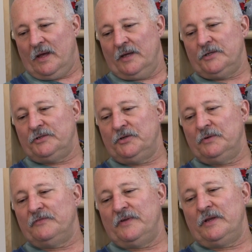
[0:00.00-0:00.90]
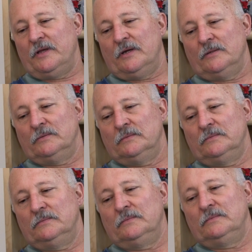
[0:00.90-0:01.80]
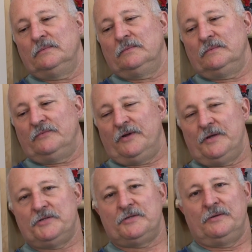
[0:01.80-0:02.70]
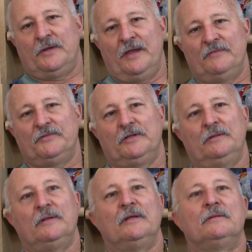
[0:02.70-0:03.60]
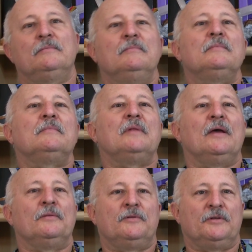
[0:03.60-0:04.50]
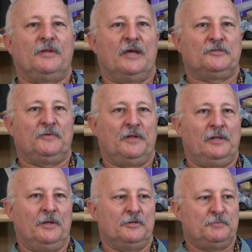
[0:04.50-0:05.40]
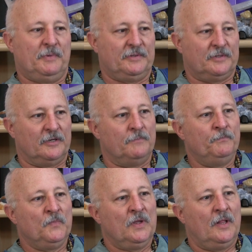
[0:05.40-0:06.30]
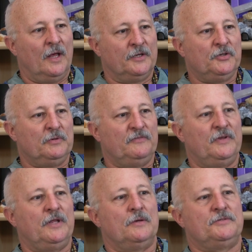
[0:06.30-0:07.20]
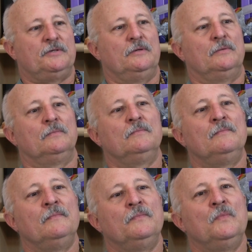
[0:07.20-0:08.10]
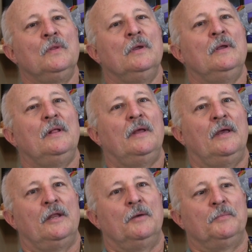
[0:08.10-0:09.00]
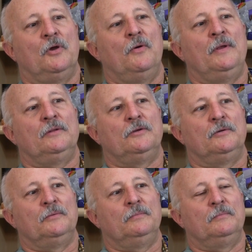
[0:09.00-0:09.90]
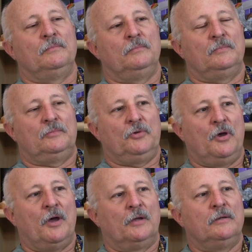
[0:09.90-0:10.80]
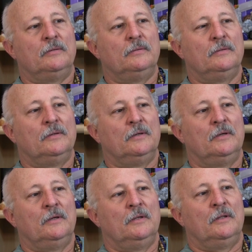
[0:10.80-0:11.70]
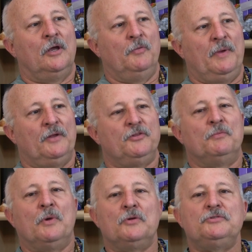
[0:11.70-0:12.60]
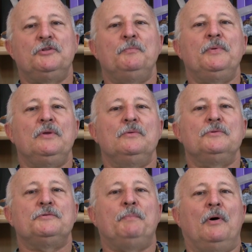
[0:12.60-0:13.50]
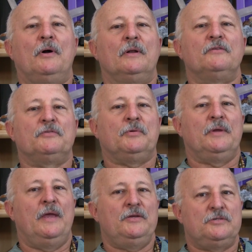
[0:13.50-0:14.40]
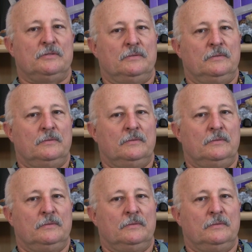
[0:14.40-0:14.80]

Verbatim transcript: I'm going to do a video very soon. I have to get, get down to the docks for the close, but uh, I'm going to do a video soon. And I'm going to talk about the most abused part of creation.